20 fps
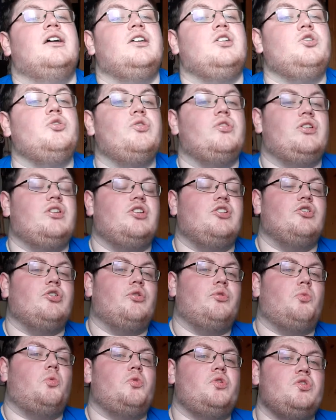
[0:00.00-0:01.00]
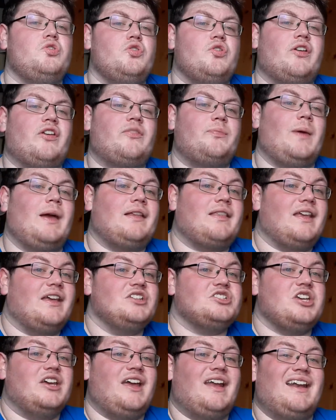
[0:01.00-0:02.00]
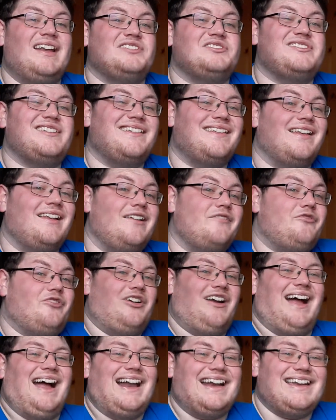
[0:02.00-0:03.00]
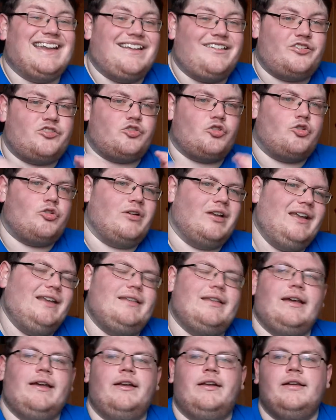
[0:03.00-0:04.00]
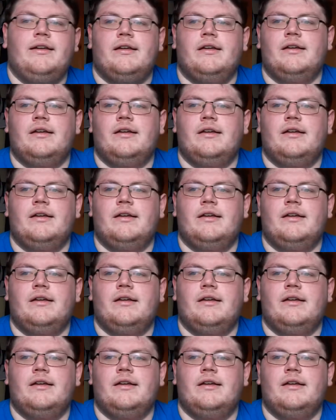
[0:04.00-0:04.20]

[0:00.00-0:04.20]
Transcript: You, you know, you'd expect AJ and Edge to deliver, and they certainly did.